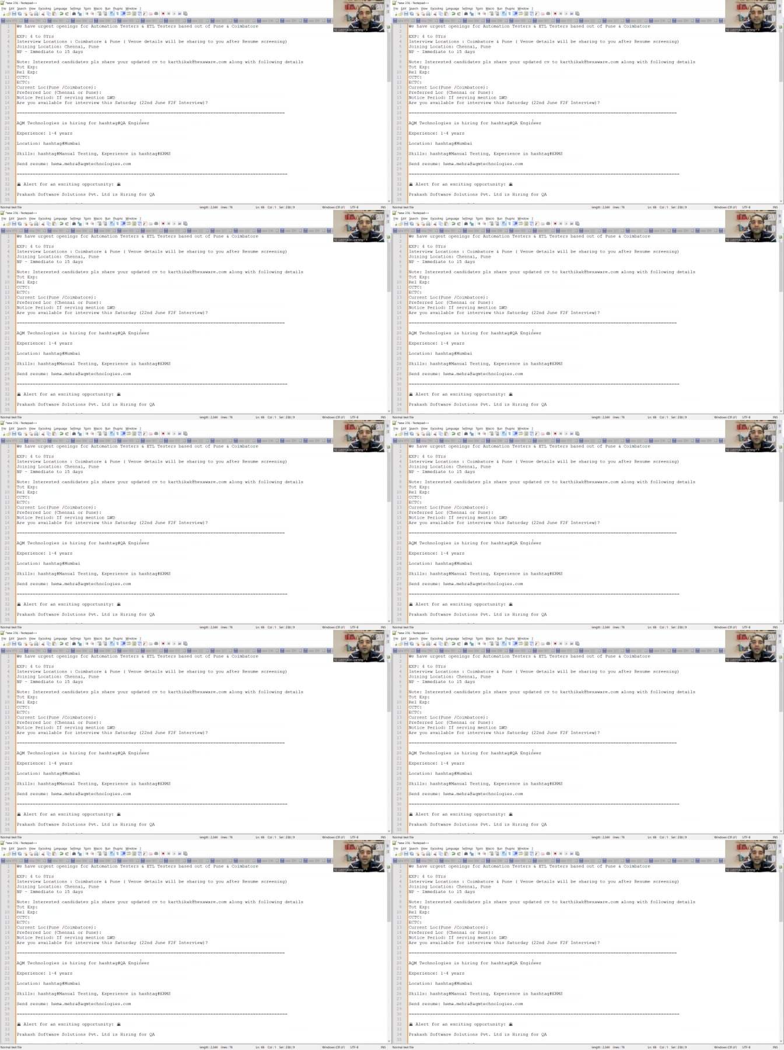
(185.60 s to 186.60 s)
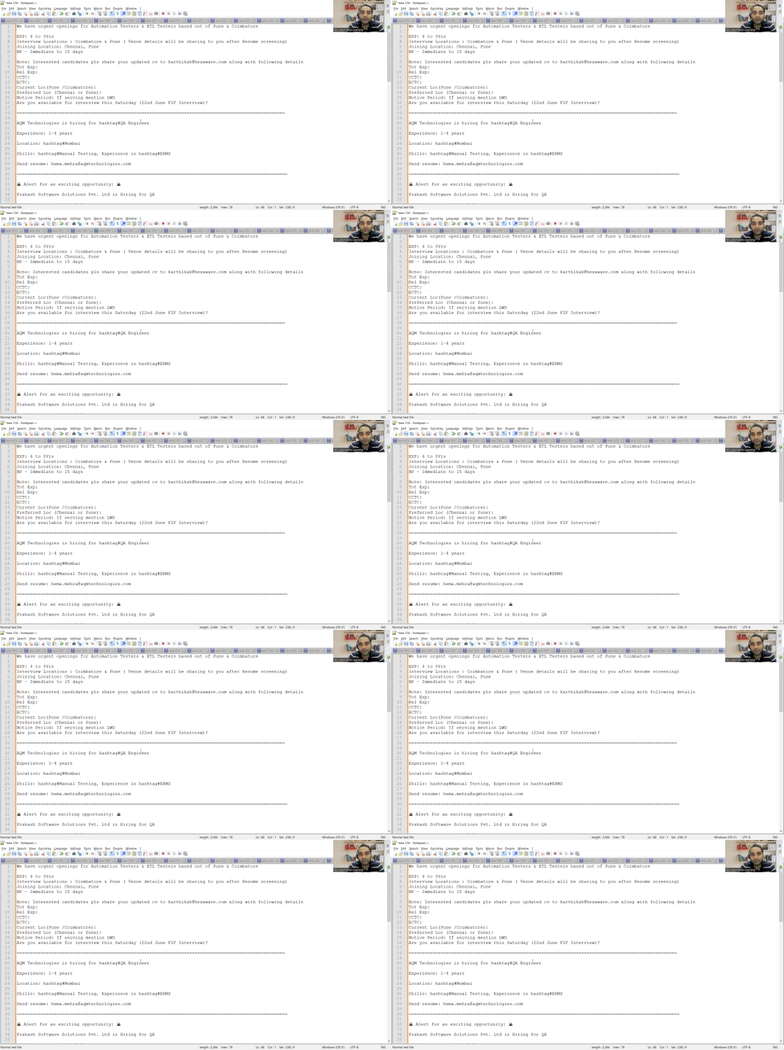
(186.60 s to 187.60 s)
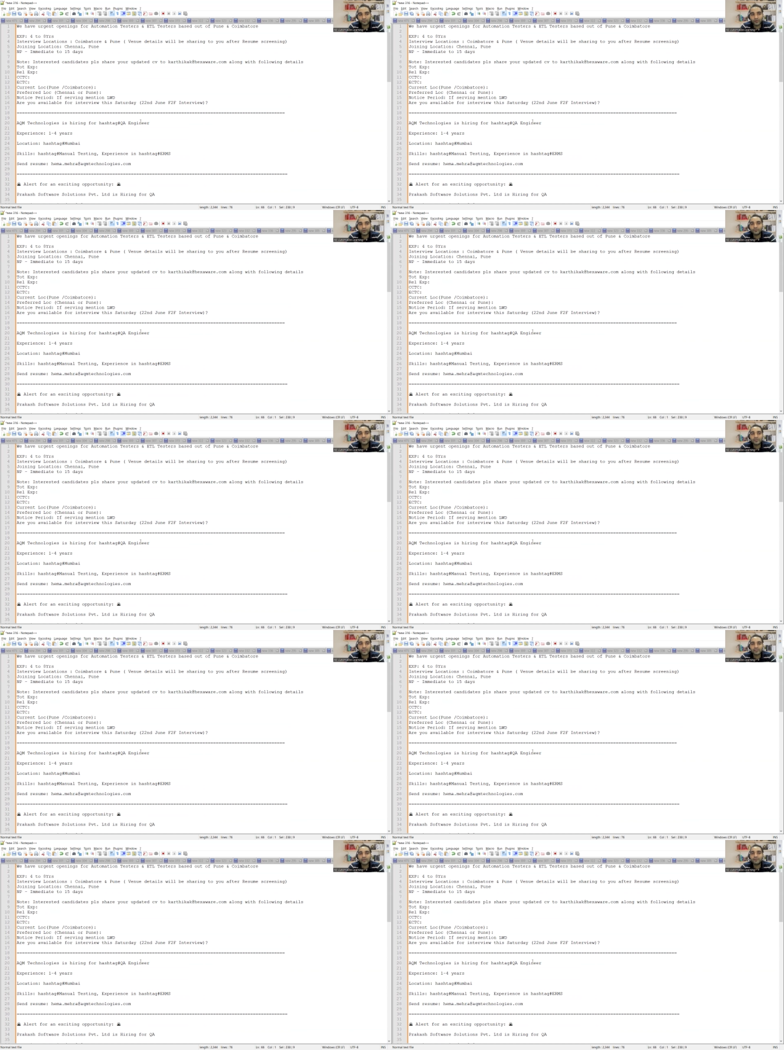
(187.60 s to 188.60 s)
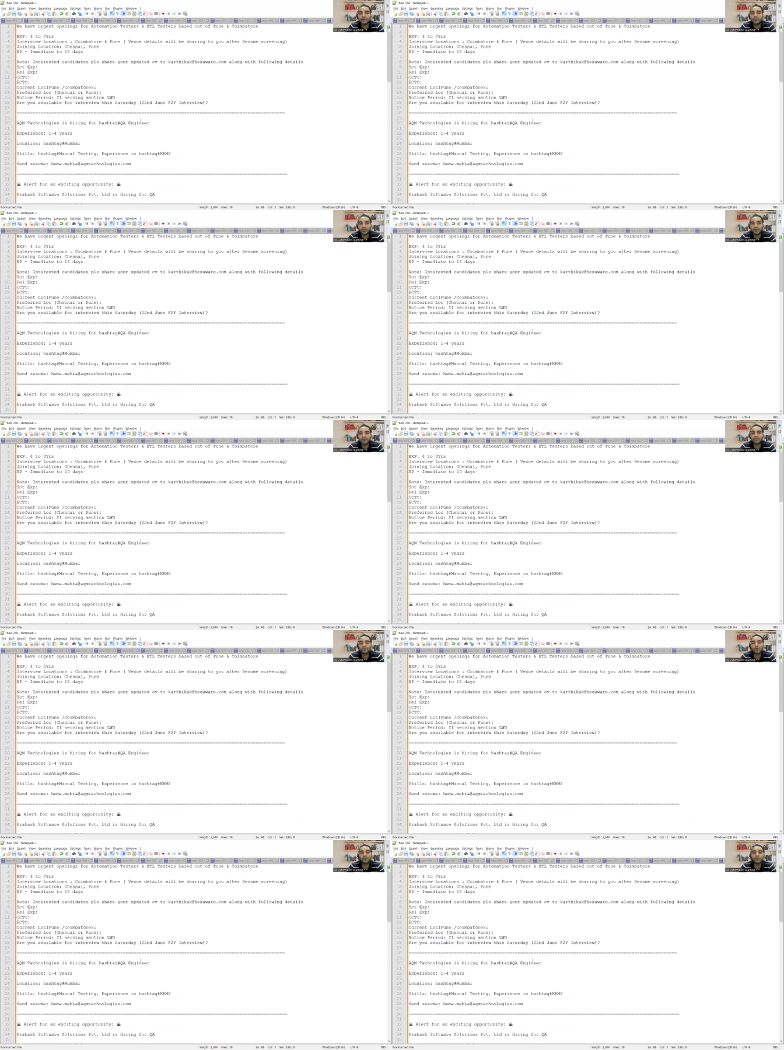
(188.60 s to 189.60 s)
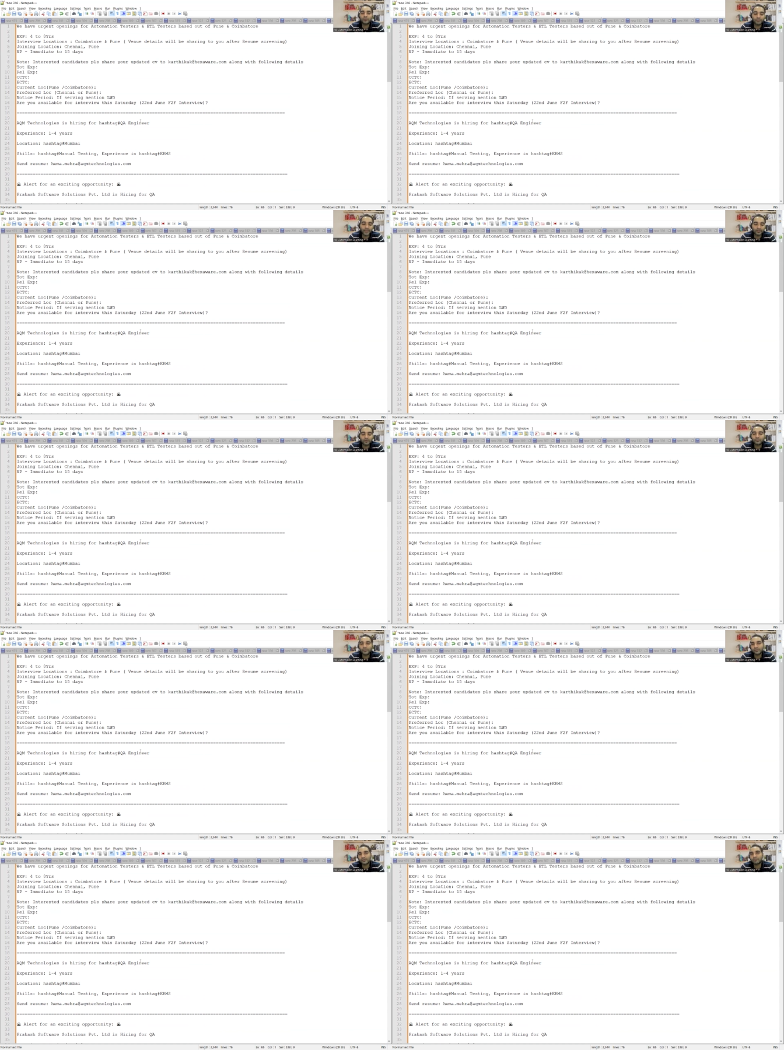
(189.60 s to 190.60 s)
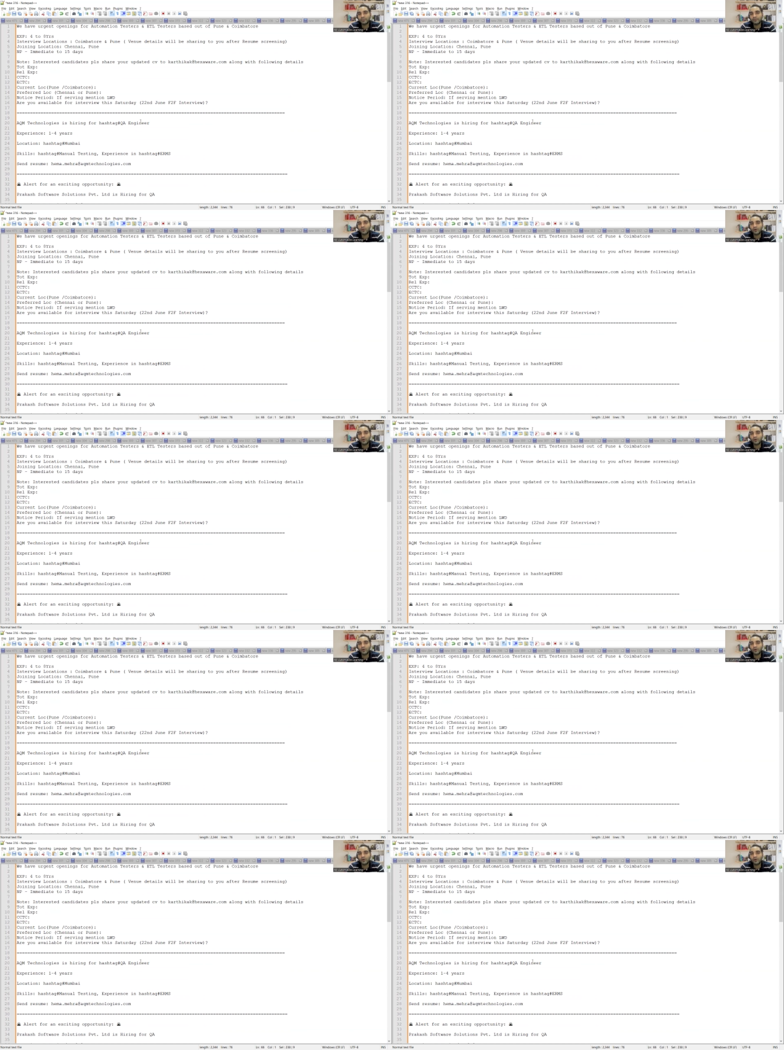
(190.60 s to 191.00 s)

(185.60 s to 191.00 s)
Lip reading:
(no speaker visible)